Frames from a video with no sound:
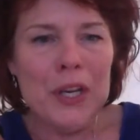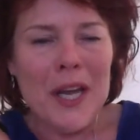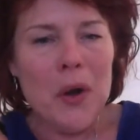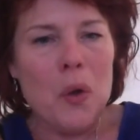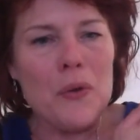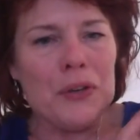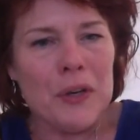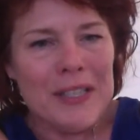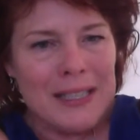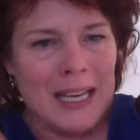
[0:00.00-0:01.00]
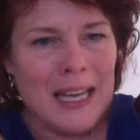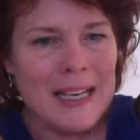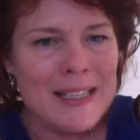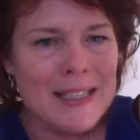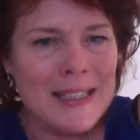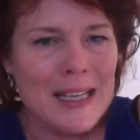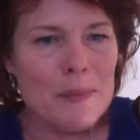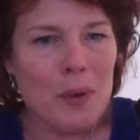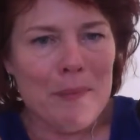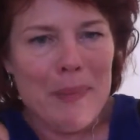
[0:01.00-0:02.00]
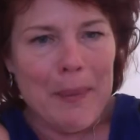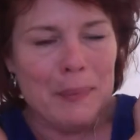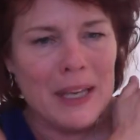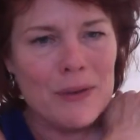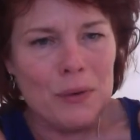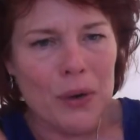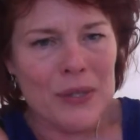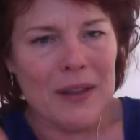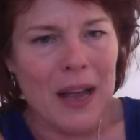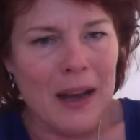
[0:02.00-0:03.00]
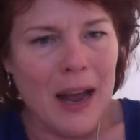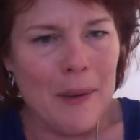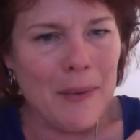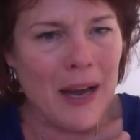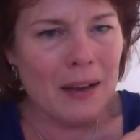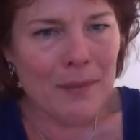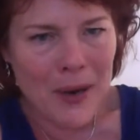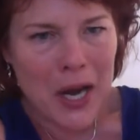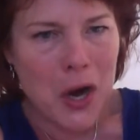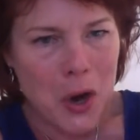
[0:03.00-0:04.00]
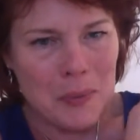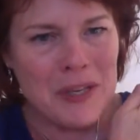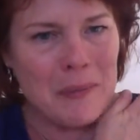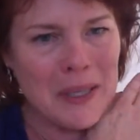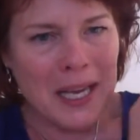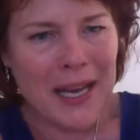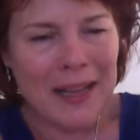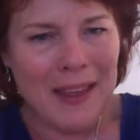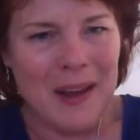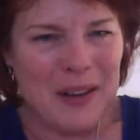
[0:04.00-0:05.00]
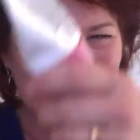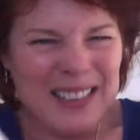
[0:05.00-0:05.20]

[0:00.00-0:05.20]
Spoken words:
you get older, your skin, it just gets more bumpy and gross. And my arms have been getting that,